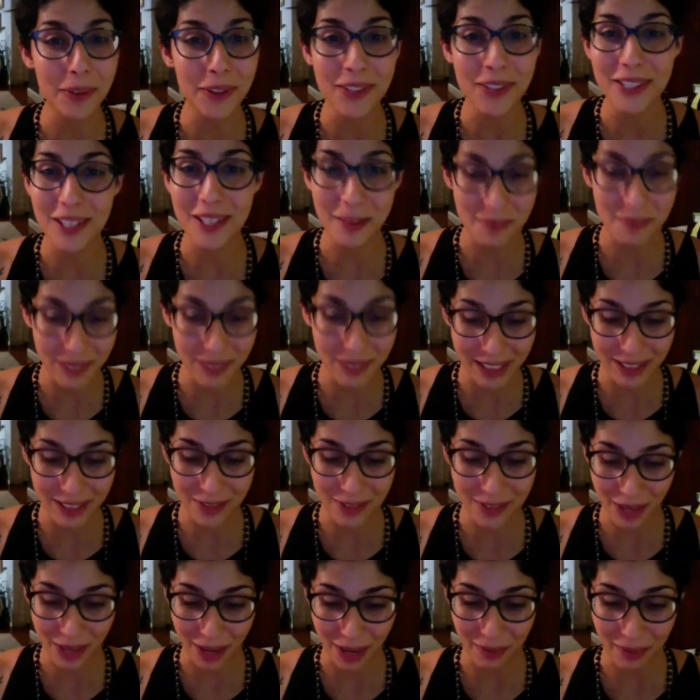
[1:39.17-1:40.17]
or something to
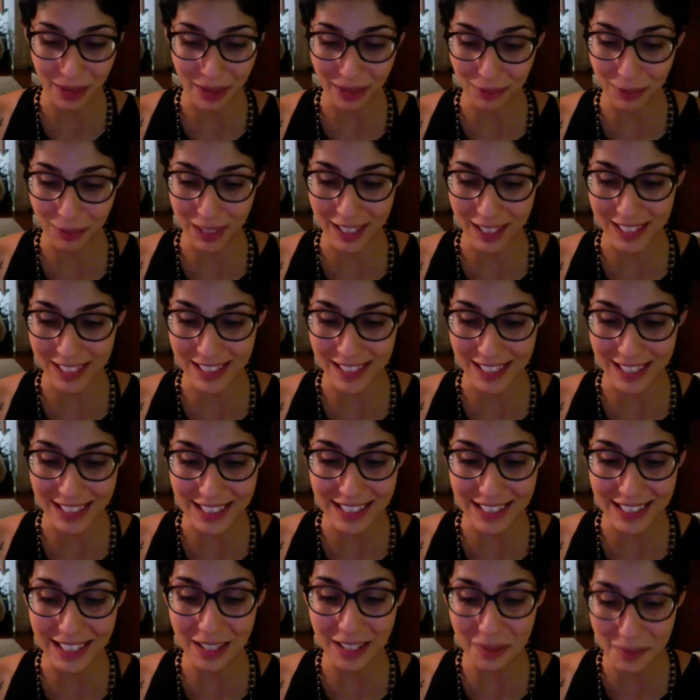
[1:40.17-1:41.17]
write with because this
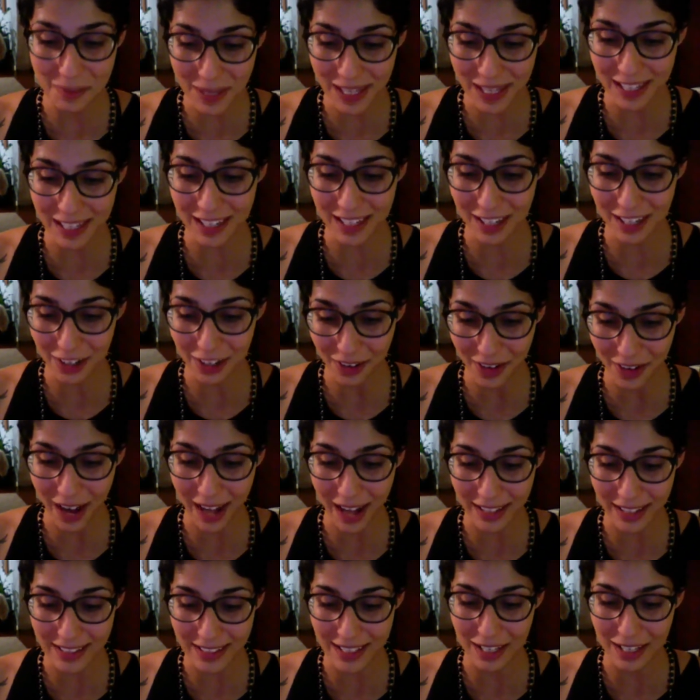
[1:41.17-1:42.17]
is going to be an
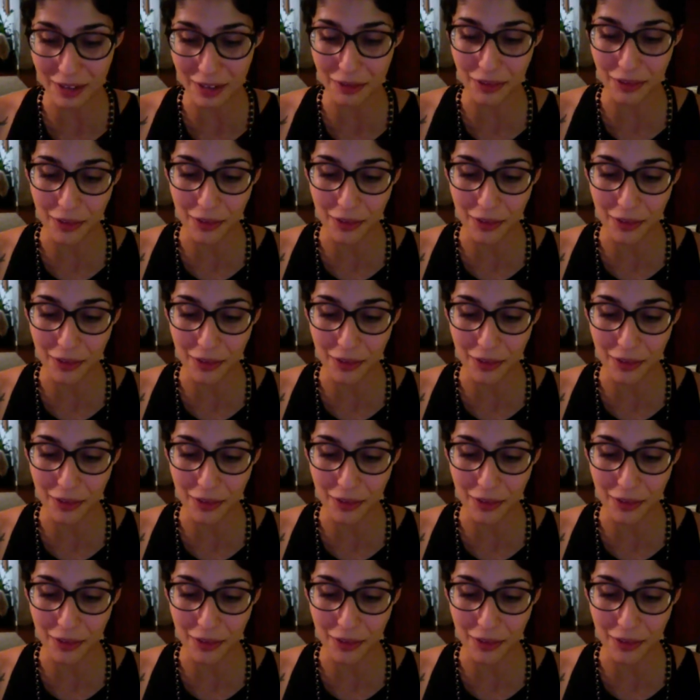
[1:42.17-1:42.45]
interactive